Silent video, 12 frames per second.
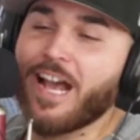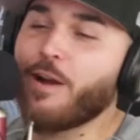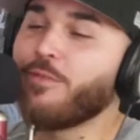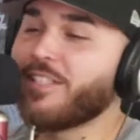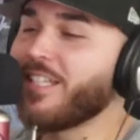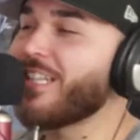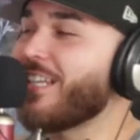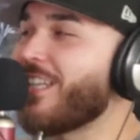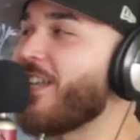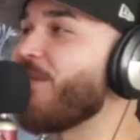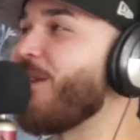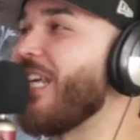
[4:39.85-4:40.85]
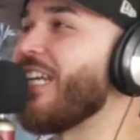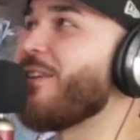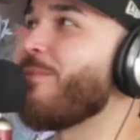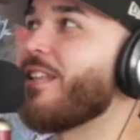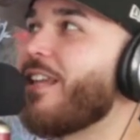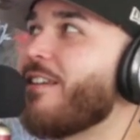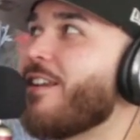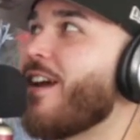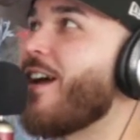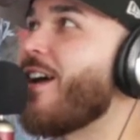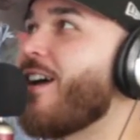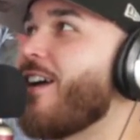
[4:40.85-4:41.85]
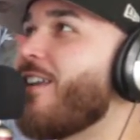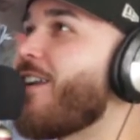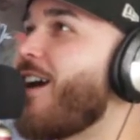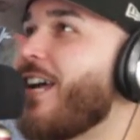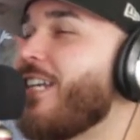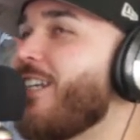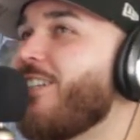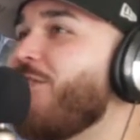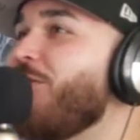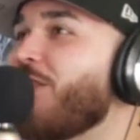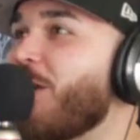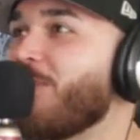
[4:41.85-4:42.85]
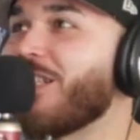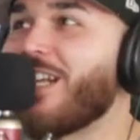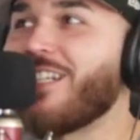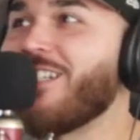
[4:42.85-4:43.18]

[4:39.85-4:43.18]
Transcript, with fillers: I, but, I would think like that in the beginning and be like, nah, nah, I need to do something.